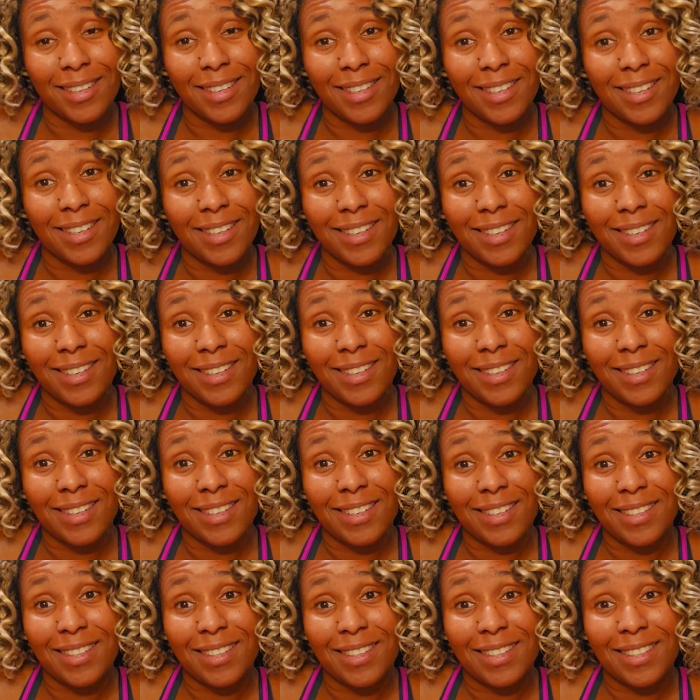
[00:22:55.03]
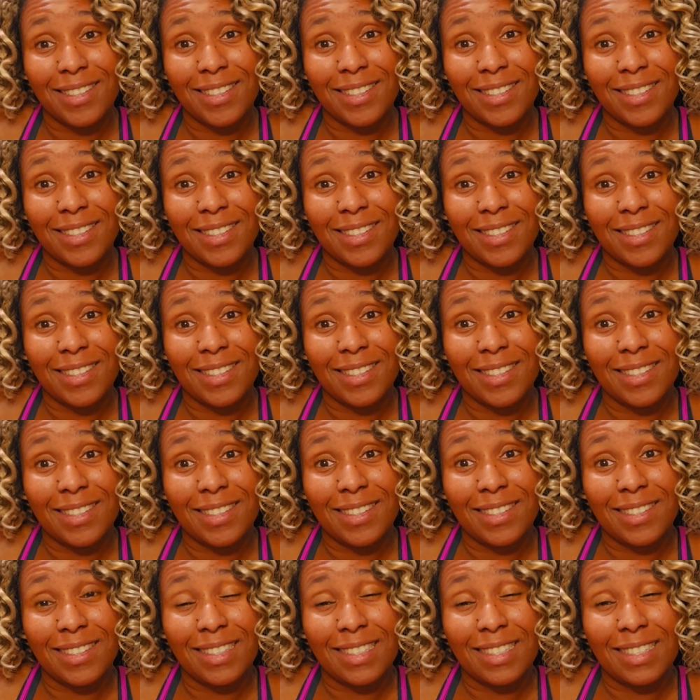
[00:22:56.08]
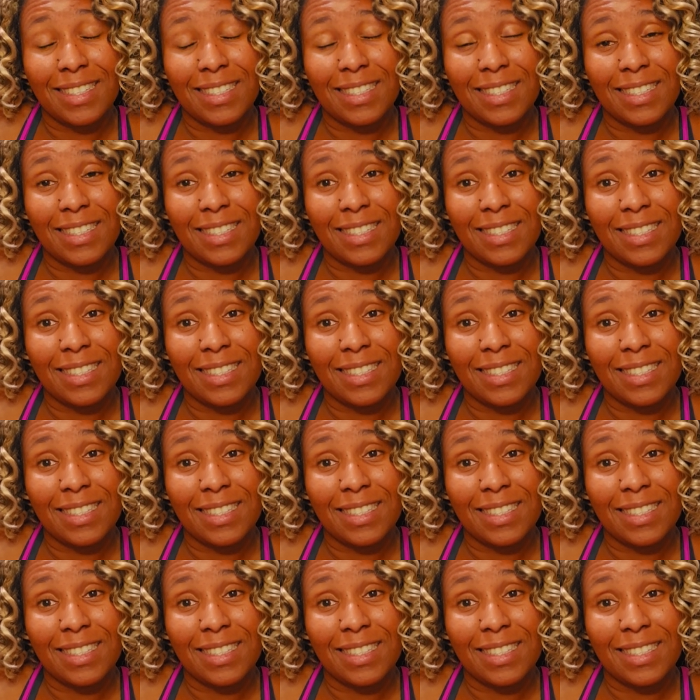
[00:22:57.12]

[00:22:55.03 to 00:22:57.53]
(no one is talking)